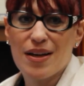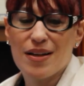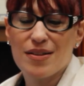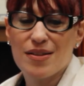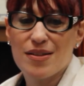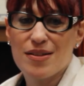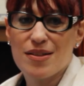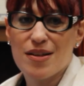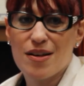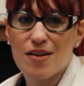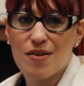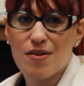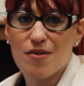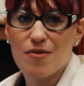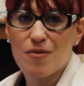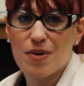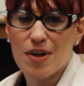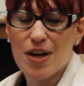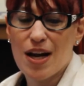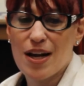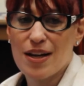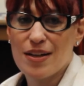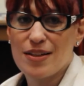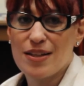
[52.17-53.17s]
and so
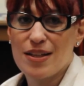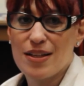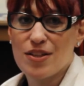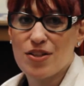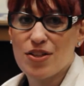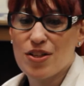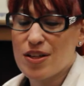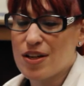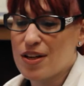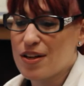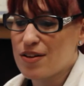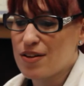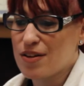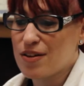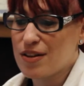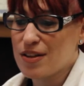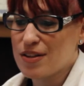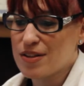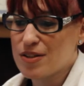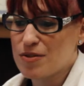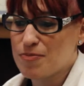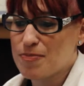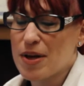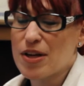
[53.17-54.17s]
when I teach it under
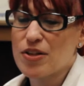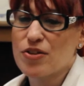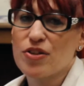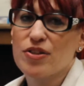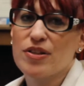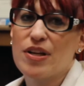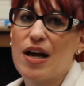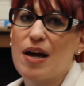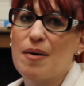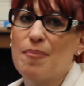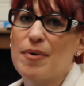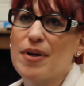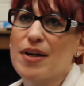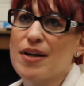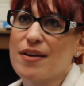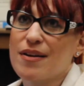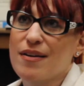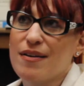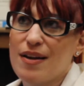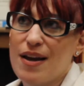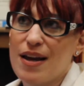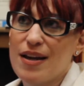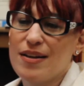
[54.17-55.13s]
this special topic,